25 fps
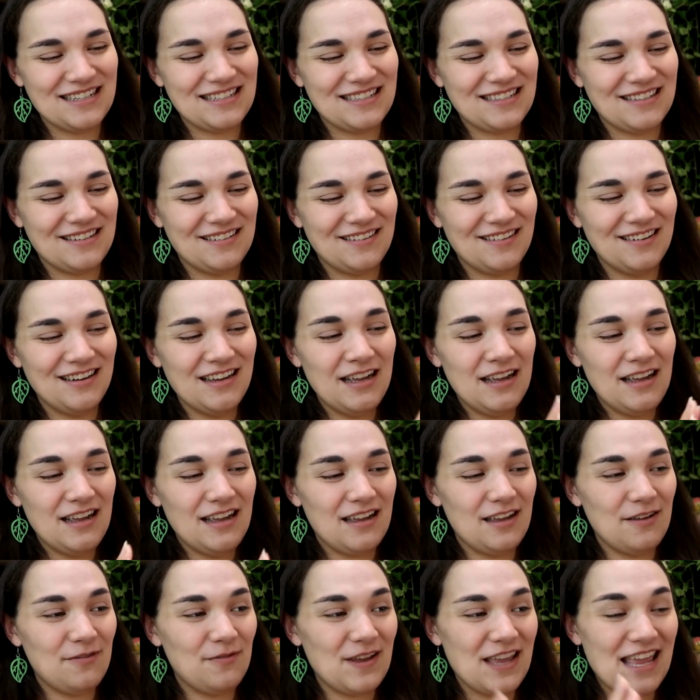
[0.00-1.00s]
So
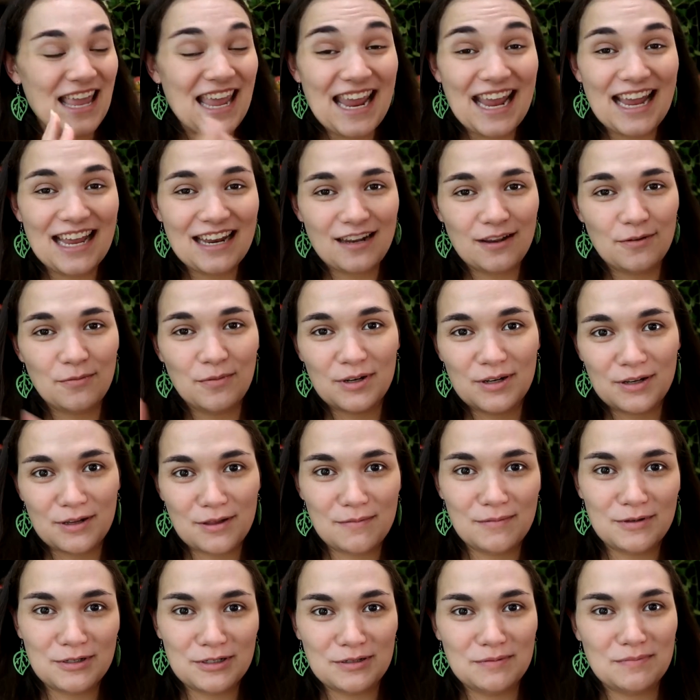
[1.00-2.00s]
if I can, I wanna
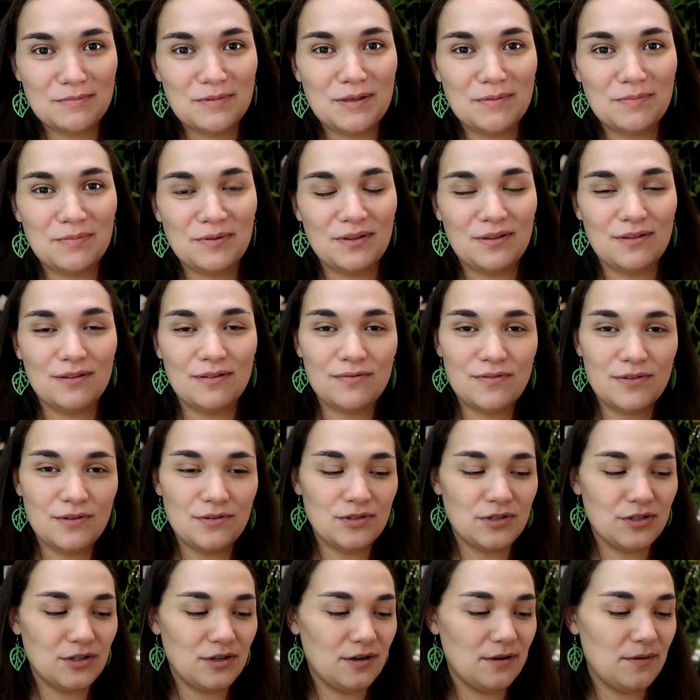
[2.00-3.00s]
commission people in the
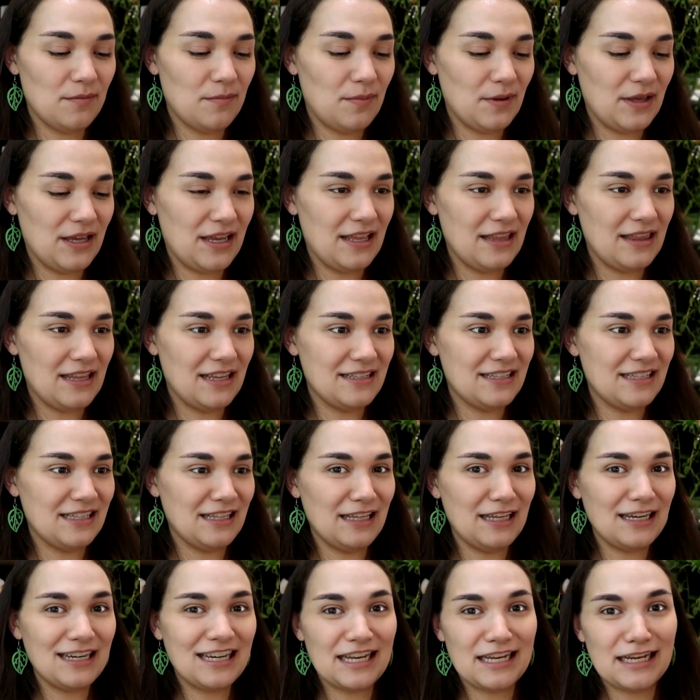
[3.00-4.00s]
future, but that's
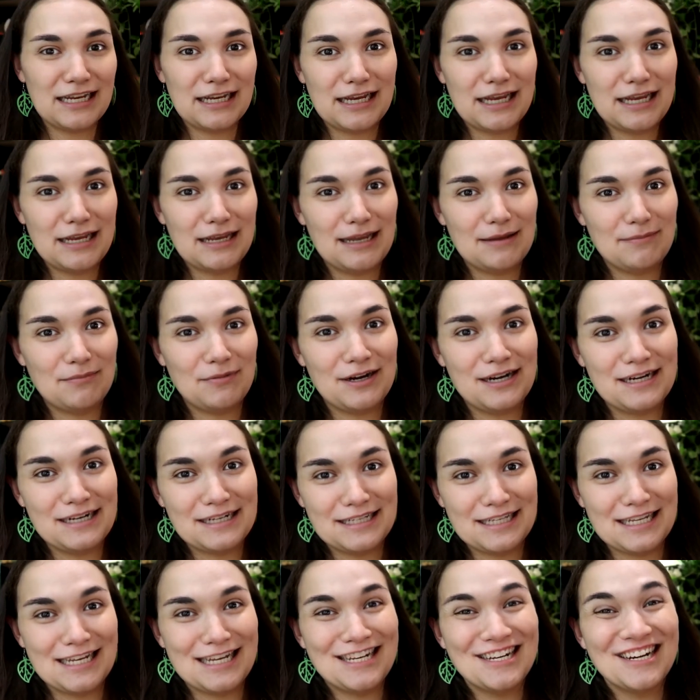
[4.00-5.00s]
it can get
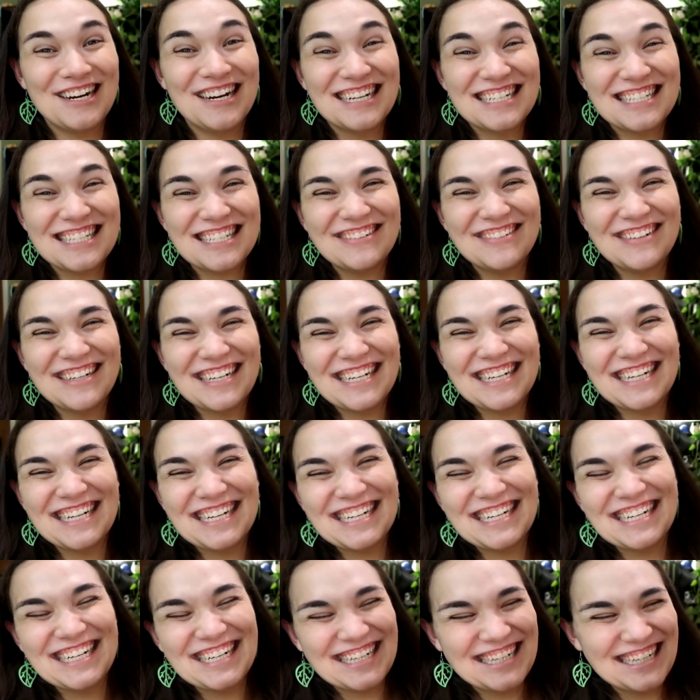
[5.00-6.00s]
pricey trust
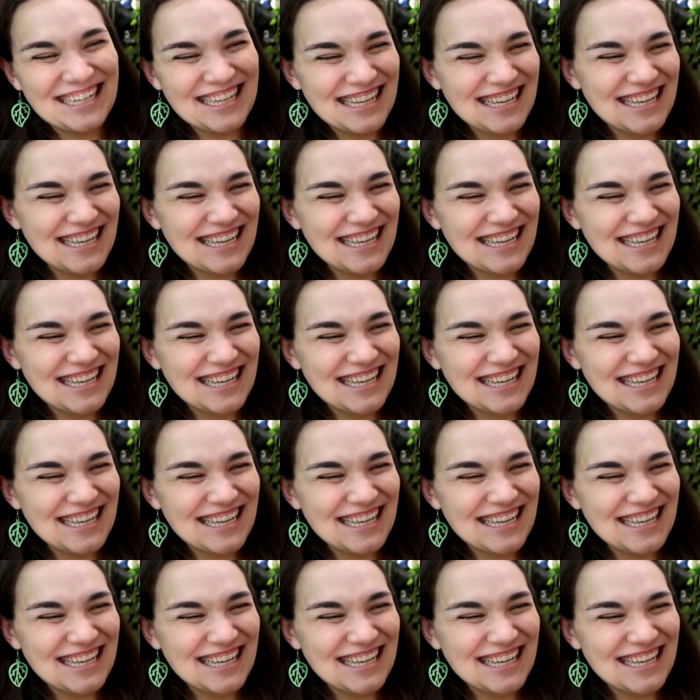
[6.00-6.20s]
me